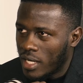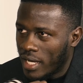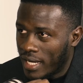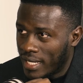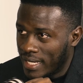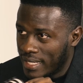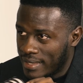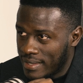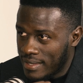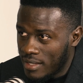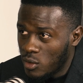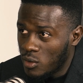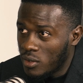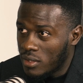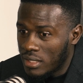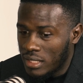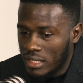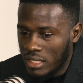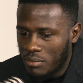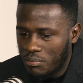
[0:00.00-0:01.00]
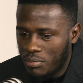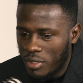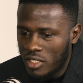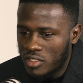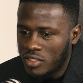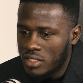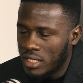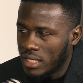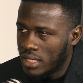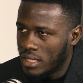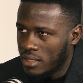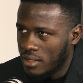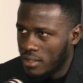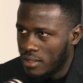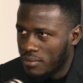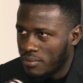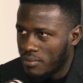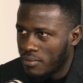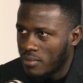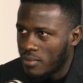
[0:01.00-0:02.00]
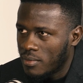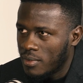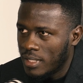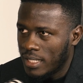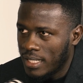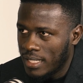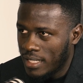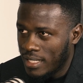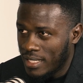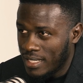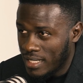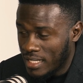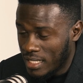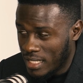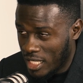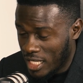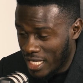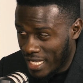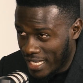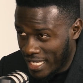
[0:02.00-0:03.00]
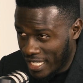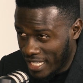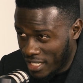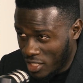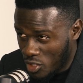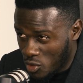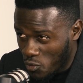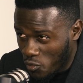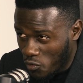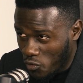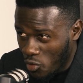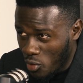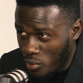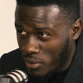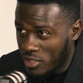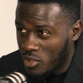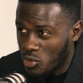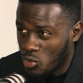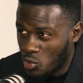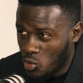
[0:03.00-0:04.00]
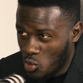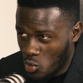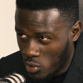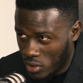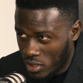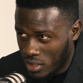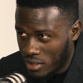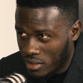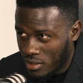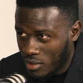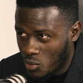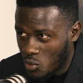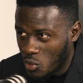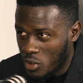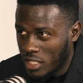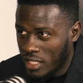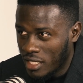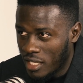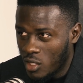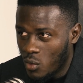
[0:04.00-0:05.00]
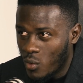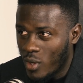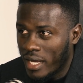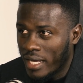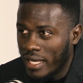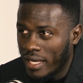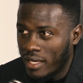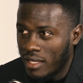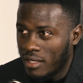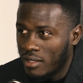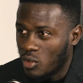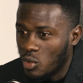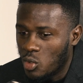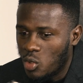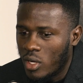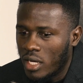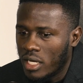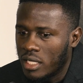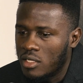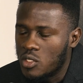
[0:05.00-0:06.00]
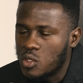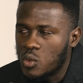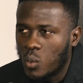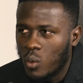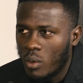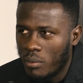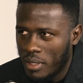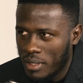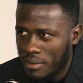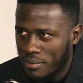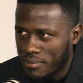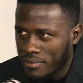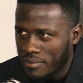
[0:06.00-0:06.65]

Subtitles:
And I don't think patriarchy, in its form that is good, would in any way again go against women.